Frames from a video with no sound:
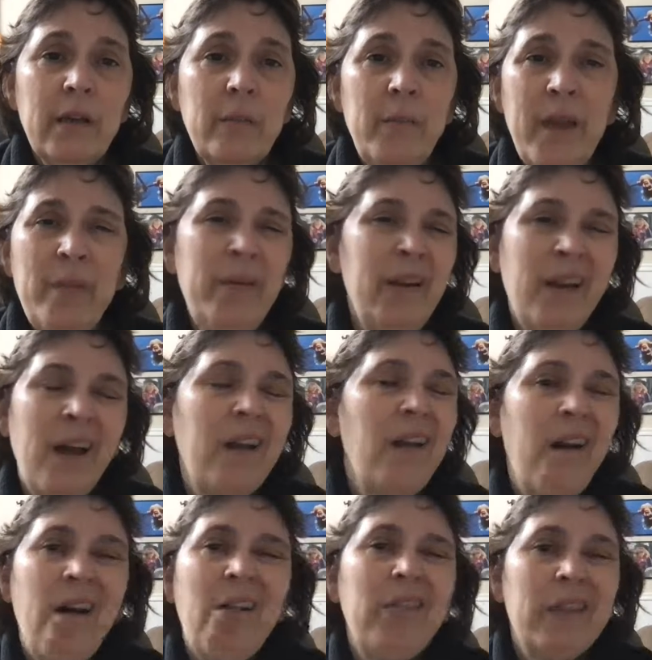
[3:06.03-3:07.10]
Maybe not
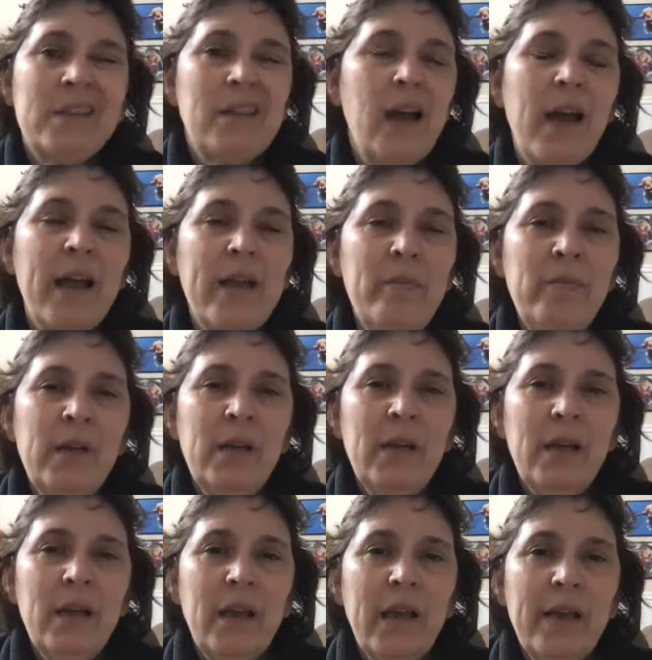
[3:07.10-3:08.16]
all the time.
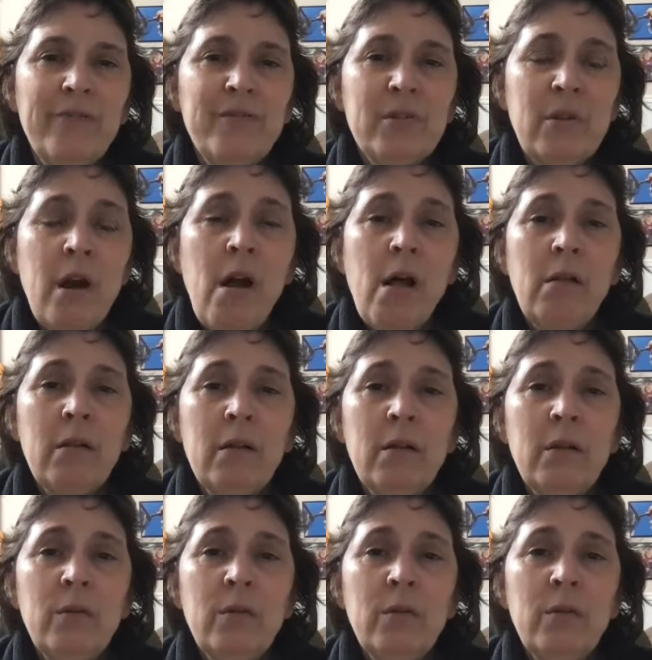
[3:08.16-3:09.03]
After all,